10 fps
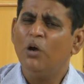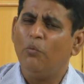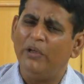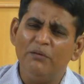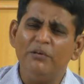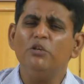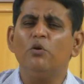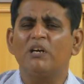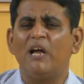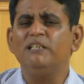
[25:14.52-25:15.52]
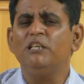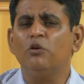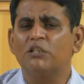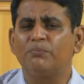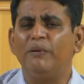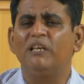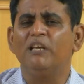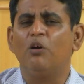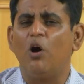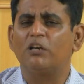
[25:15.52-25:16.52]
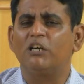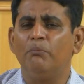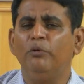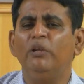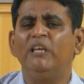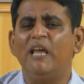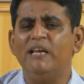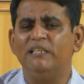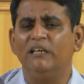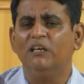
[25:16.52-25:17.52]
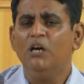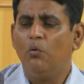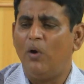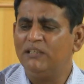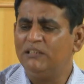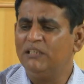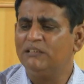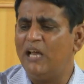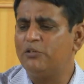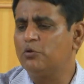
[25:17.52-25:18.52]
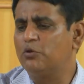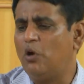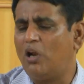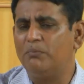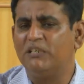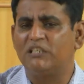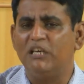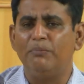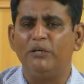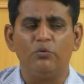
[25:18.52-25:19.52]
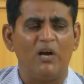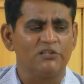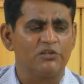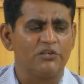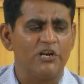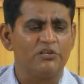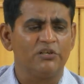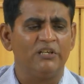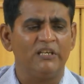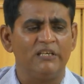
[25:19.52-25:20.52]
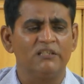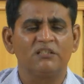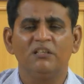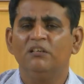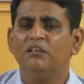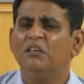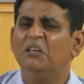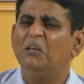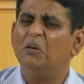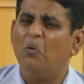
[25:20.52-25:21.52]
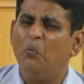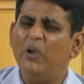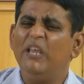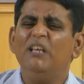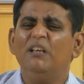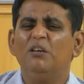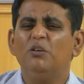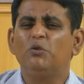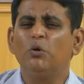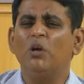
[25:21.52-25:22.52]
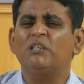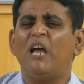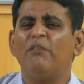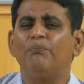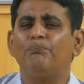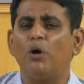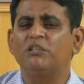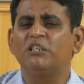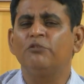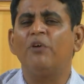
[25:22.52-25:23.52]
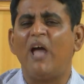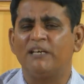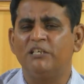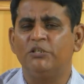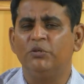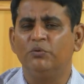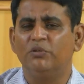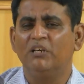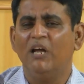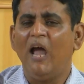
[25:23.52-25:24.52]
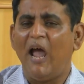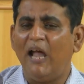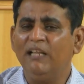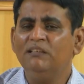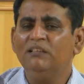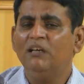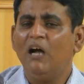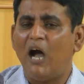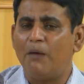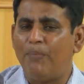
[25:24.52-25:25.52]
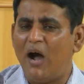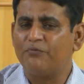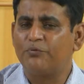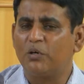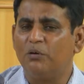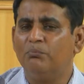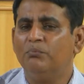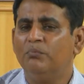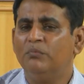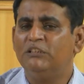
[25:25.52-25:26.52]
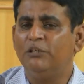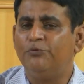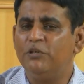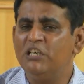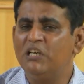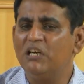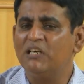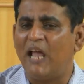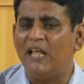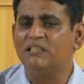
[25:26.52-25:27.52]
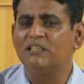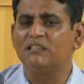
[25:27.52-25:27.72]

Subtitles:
Whenever you are writing or speaking or communicating, one thing that you should always keep into consideration is we do not have a positive attitude, and apart from the physical cancer